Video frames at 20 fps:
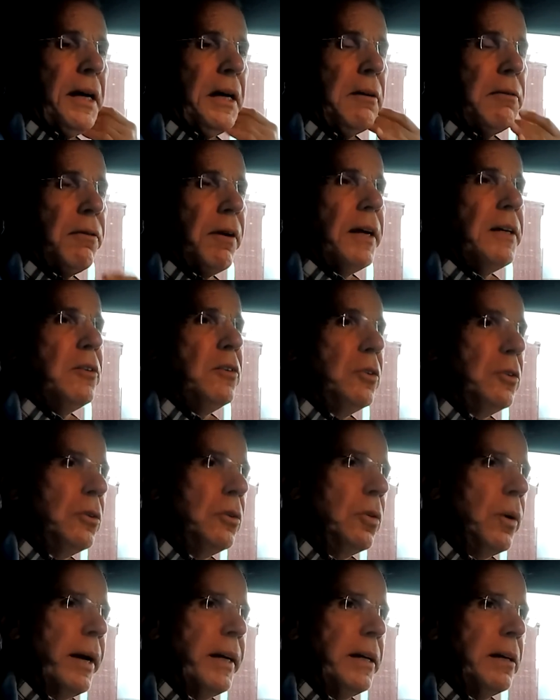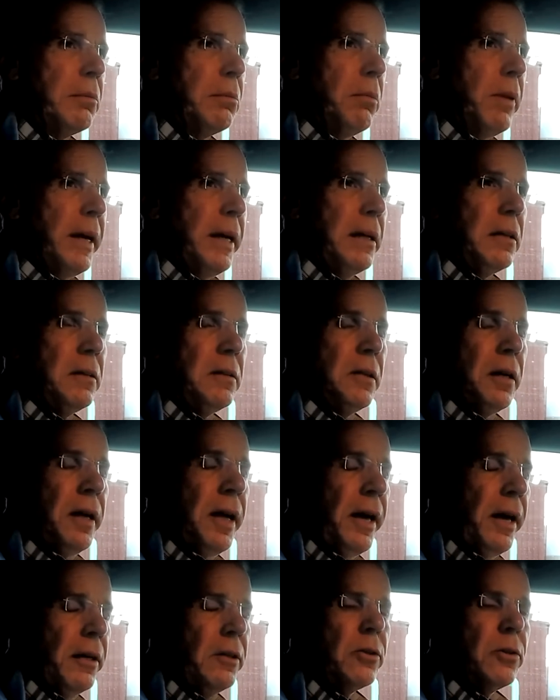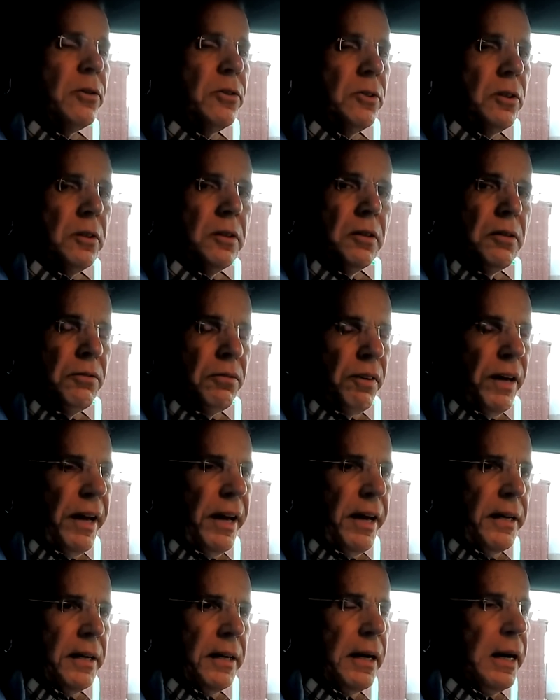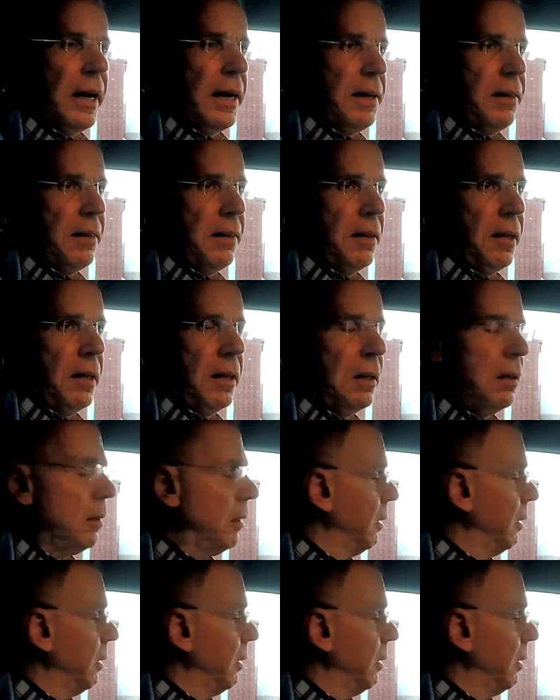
If I do, I can make it to Henderson, Nevada, I think,